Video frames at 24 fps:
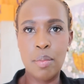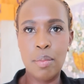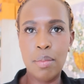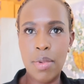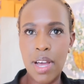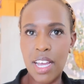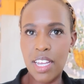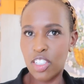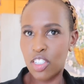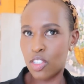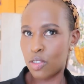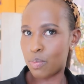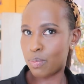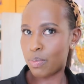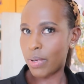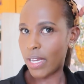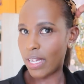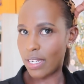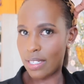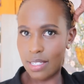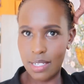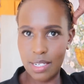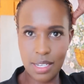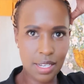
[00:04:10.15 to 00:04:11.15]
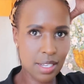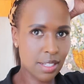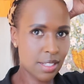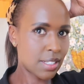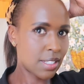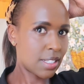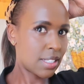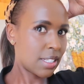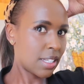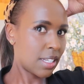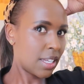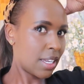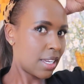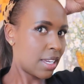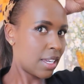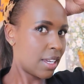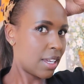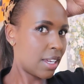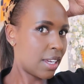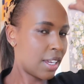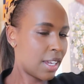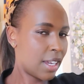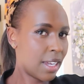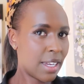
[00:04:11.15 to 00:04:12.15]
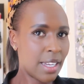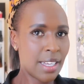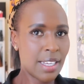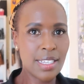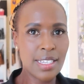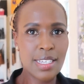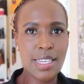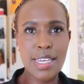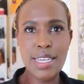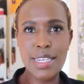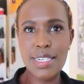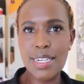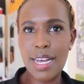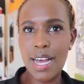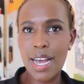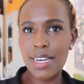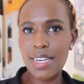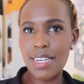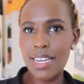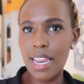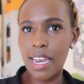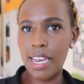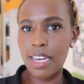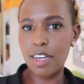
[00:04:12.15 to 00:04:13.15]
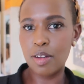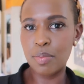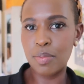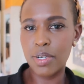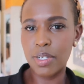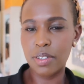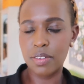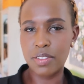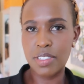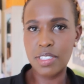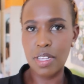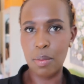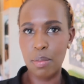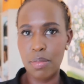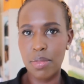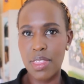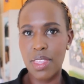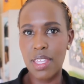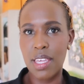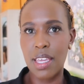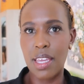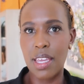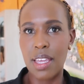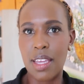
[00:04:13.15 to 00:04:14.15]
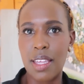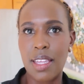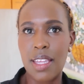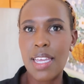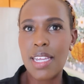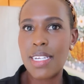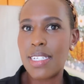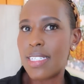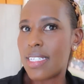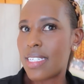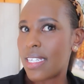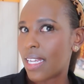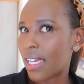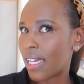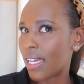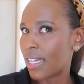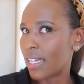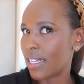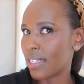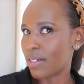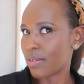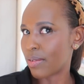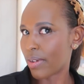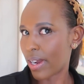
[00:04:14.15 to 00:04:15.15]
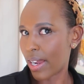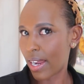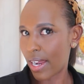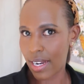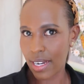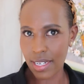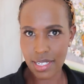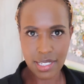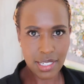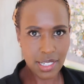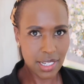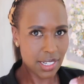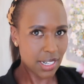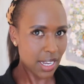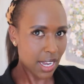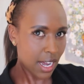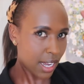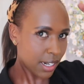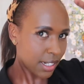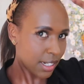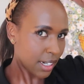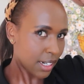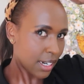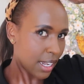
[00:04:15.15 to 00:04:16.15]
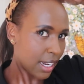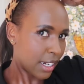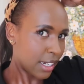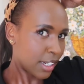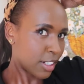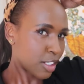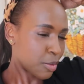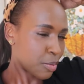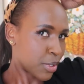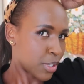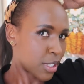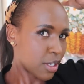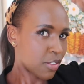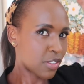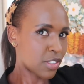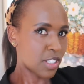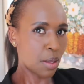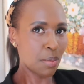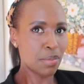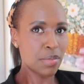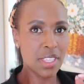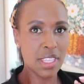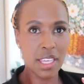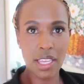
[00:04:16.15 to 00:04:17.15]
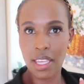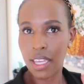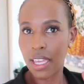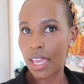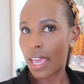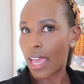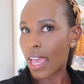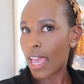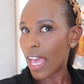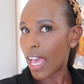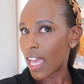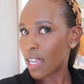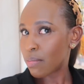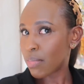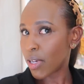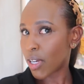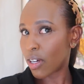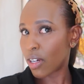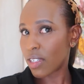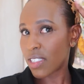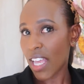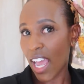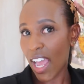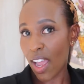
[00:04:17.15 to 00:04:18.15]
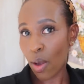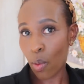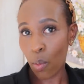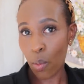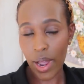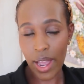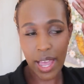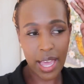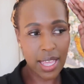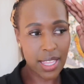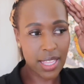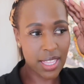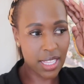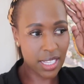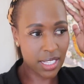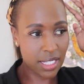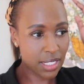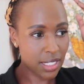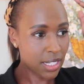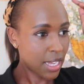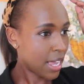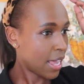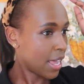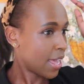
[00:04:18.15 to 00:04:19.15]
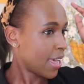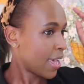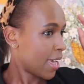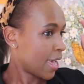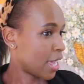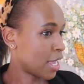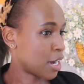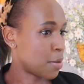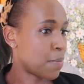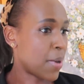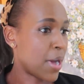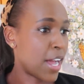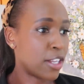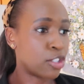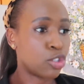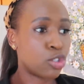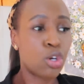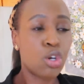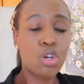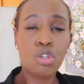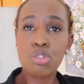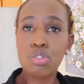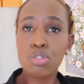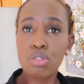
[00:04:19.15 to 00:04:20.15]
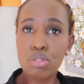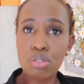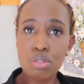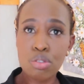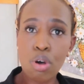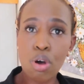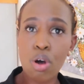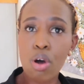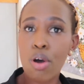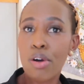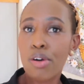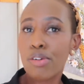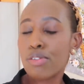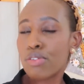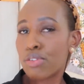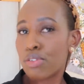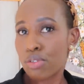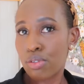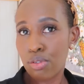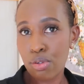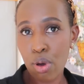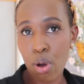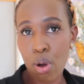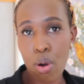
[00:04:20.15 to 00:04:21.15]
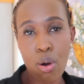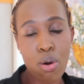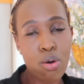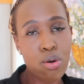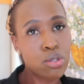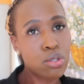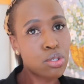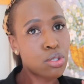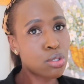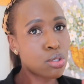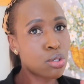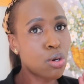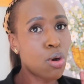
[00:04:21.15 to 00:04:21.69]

Much better. See, it added a little bit of something. It did, right? It added a little bit of something. And because I wear this headband so